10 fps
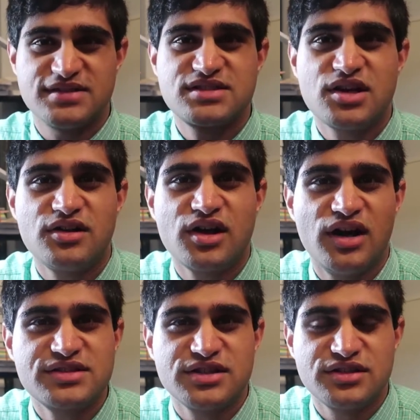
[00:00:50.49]
It's called
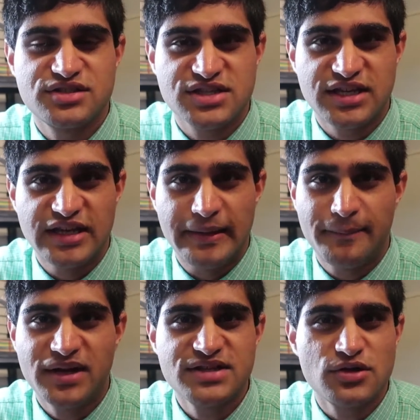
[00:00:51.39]
concierge key,
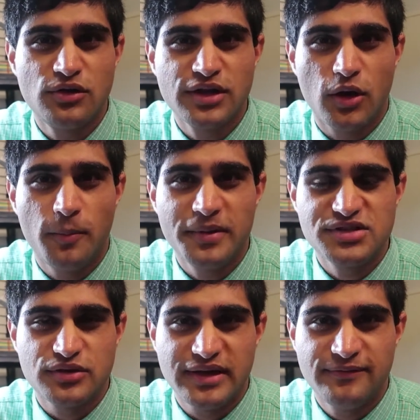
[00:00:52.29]
but it's only open
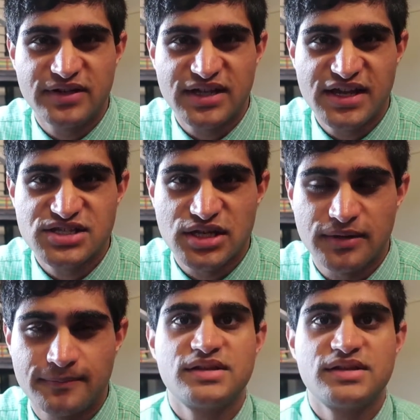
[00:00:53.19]
to invitation.